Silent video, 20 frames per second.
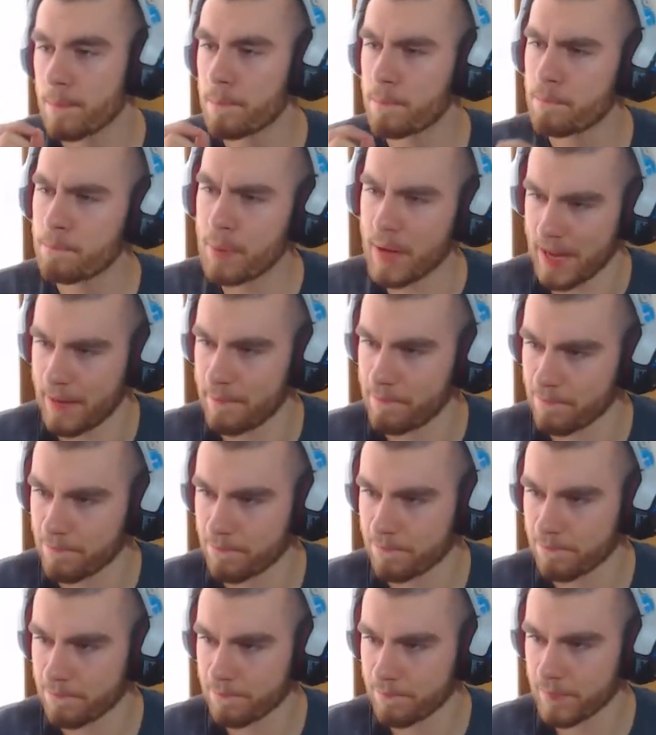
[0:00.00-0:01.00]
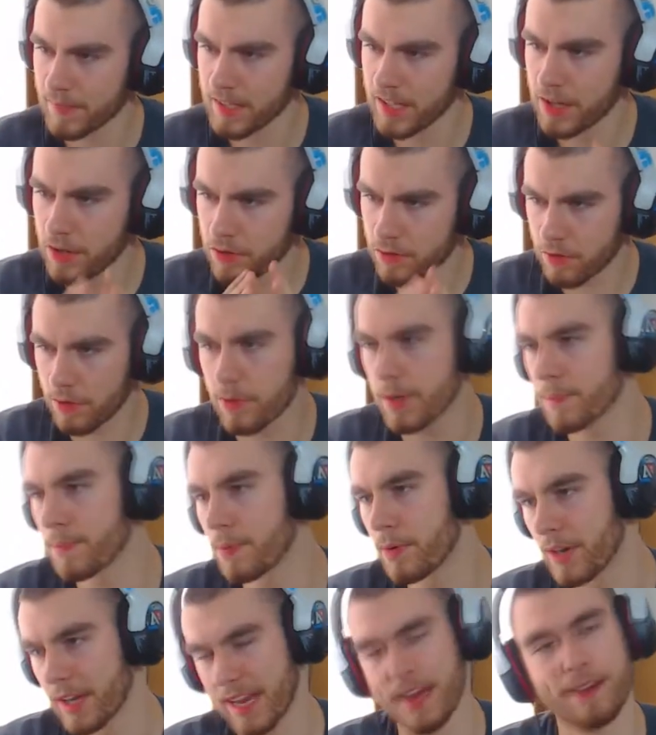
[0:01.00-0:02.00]
But here's what I want to
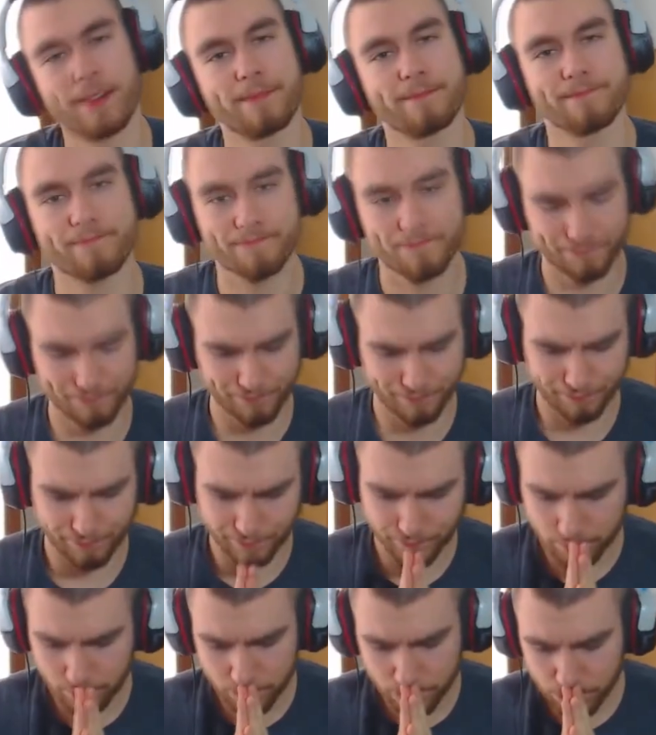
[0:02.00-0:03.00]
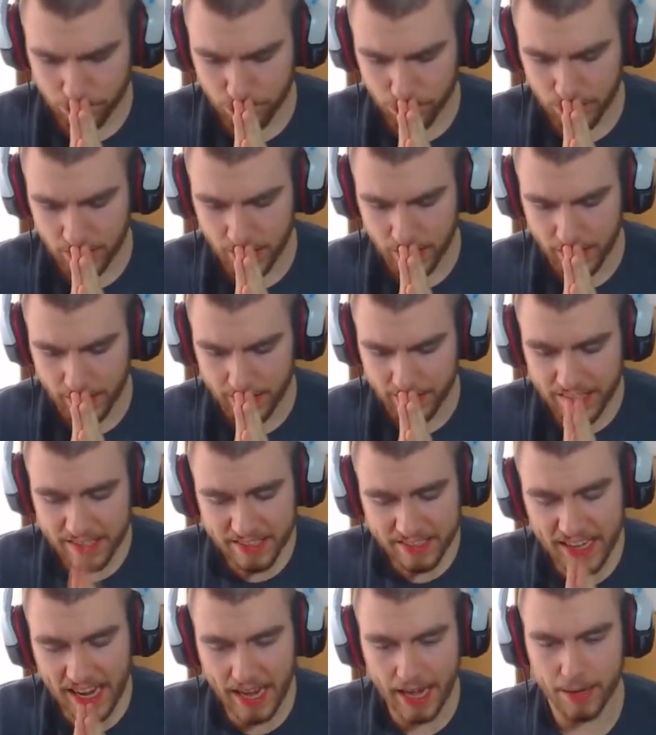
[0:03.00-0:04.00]
point out.
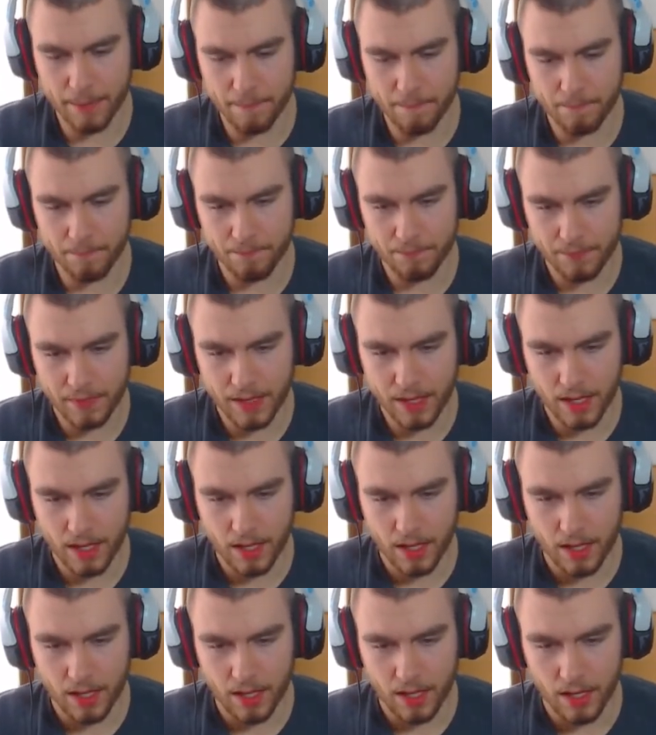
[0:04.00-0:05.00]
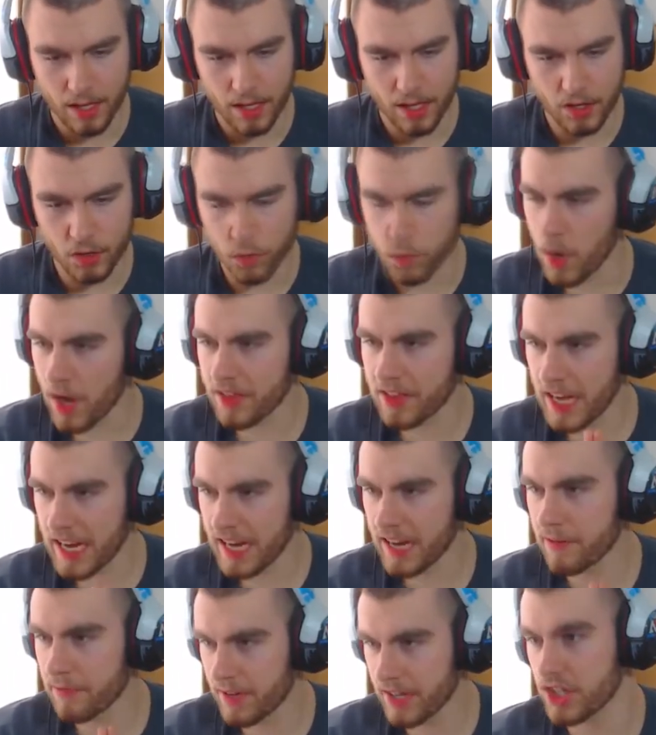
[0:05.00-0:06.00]
This game is what
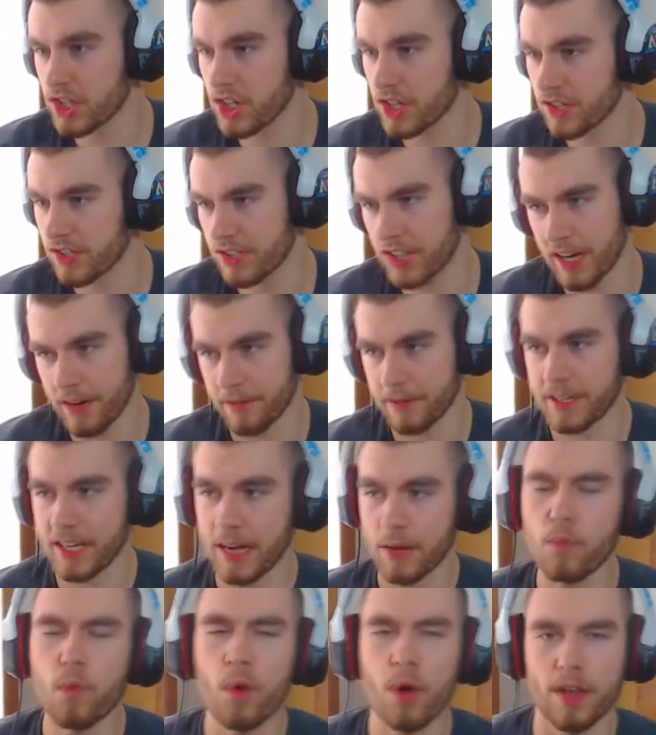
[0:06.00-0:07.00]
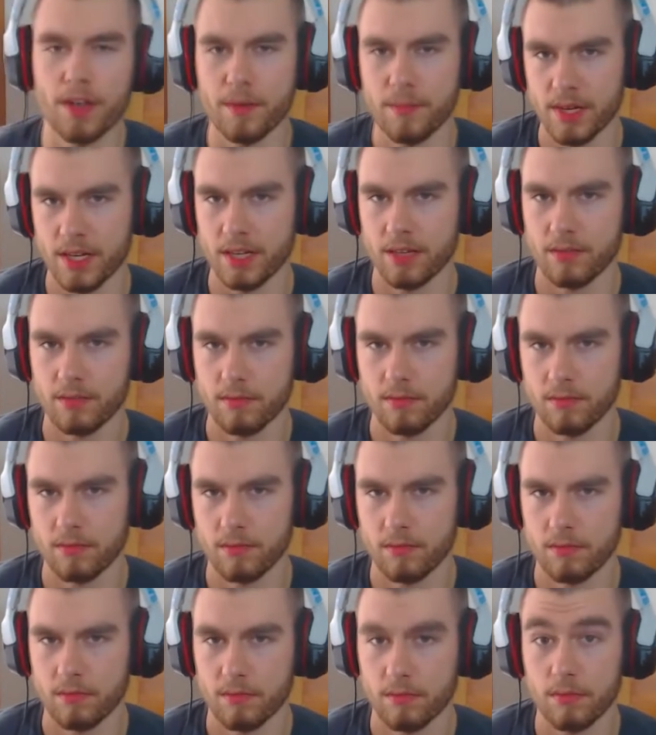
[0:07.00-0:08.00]
they envisioned State of Decay 1 to be.
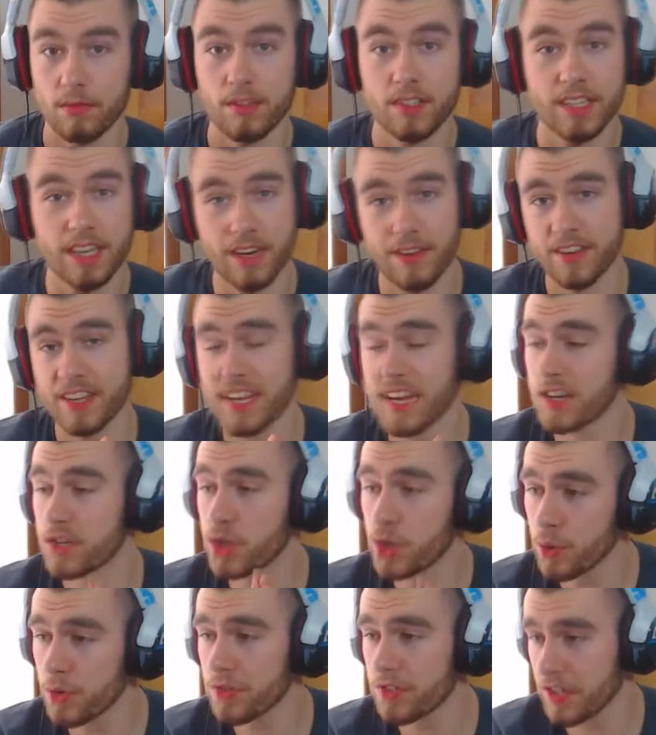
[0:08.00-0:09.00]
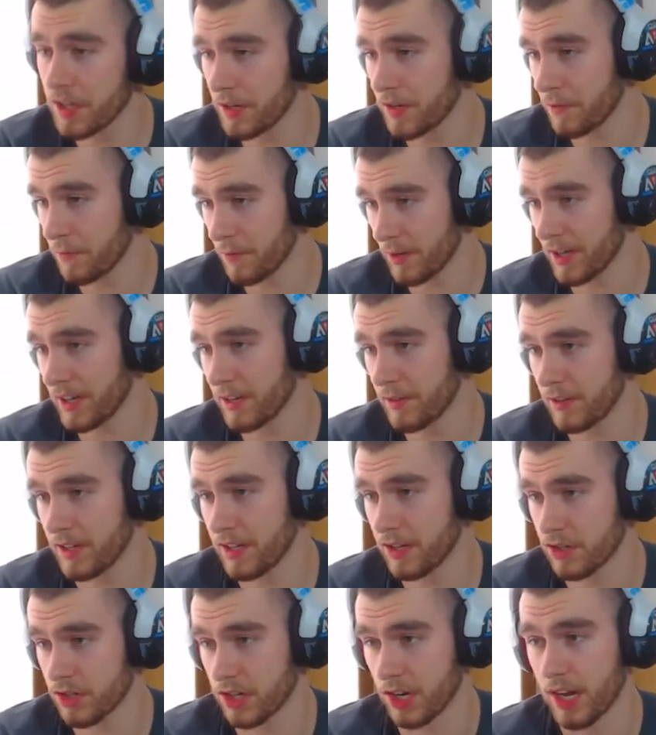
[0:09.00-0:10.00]
State of Decay 2 is the definitive
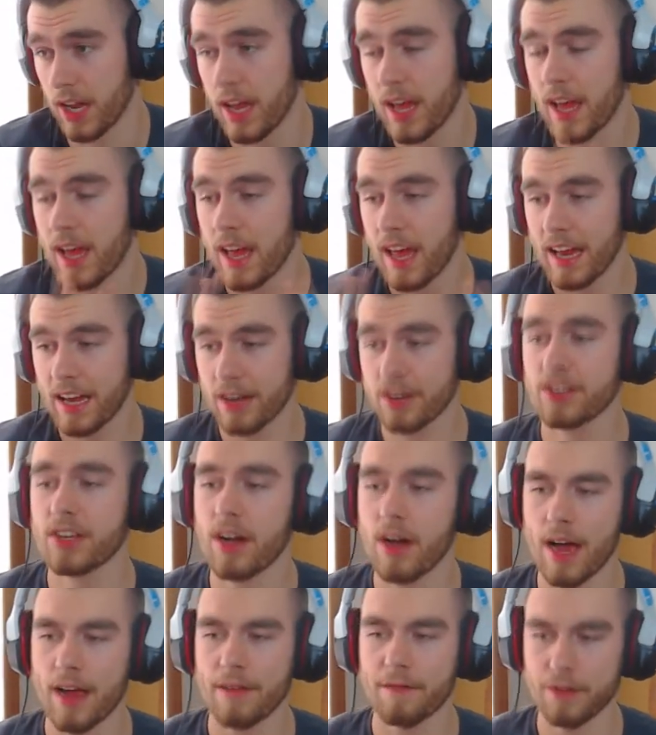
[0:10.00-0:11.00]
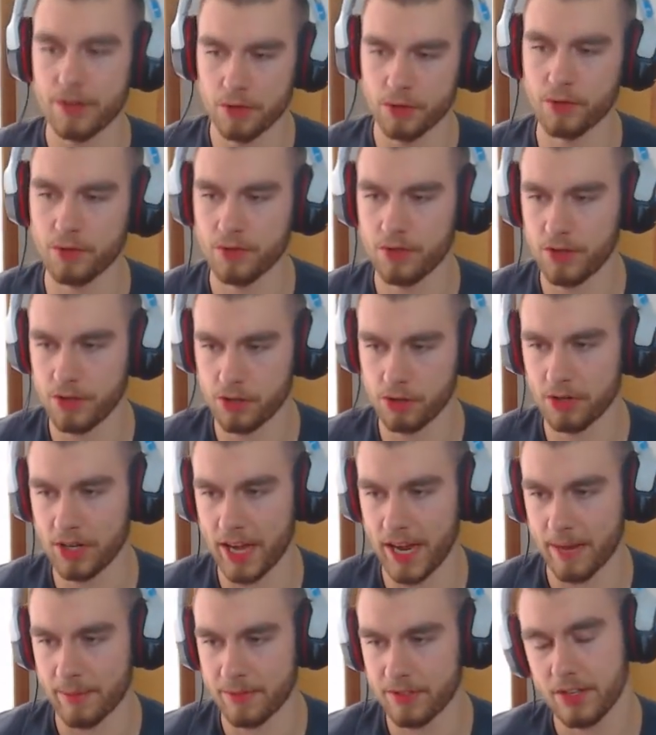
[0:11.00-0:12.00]
edition. Here's how I view the two
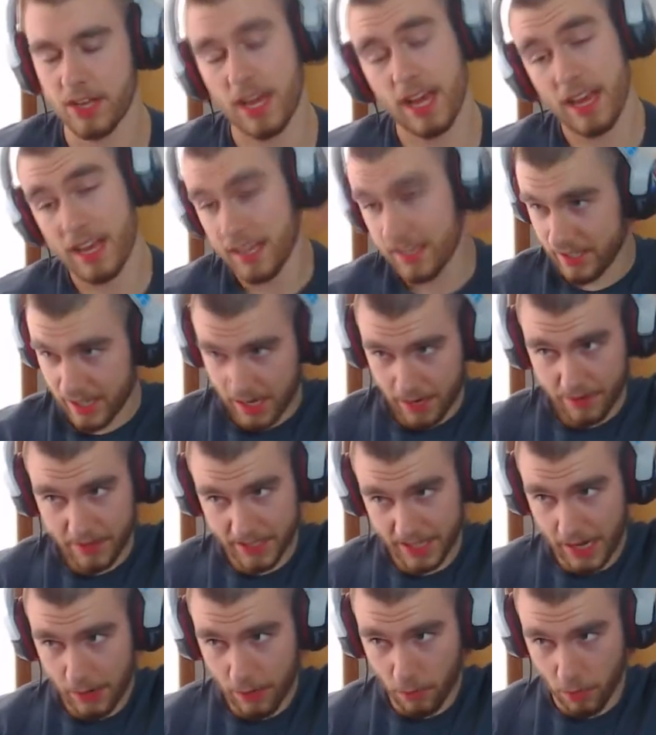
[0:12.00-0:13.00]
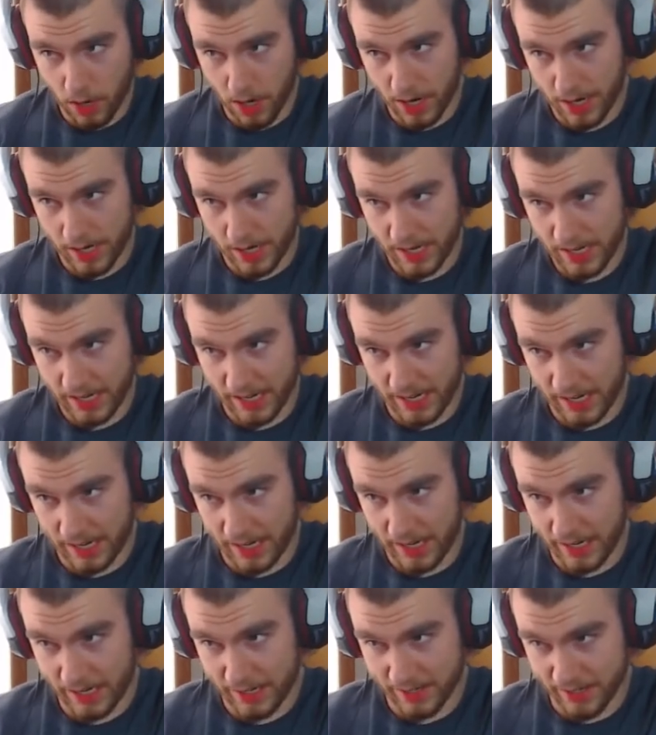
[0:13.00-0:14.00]
games. State of Decay 1
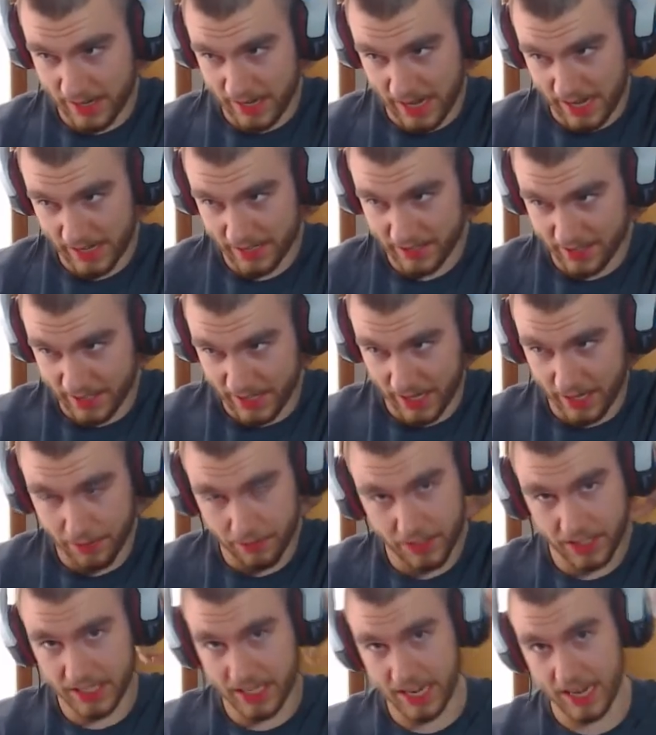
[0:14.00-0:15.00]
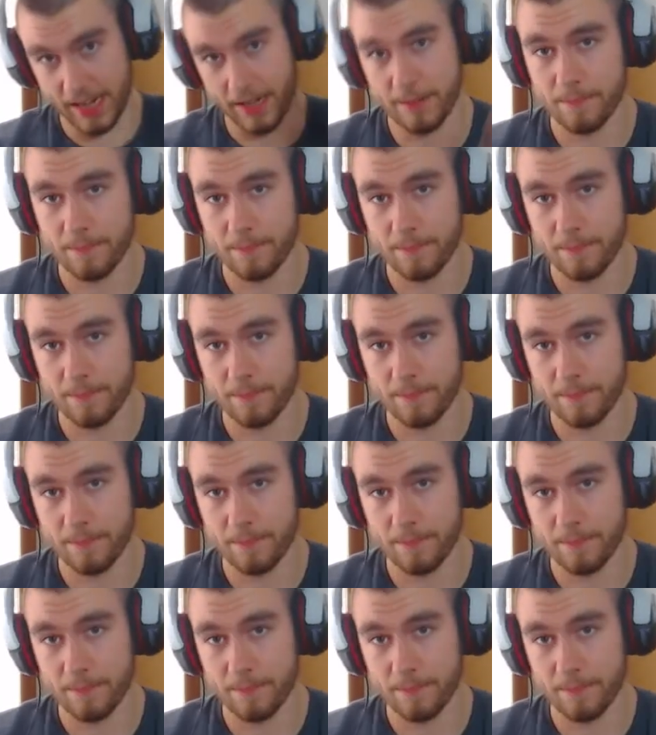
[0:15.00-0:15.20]
is not State of Decay.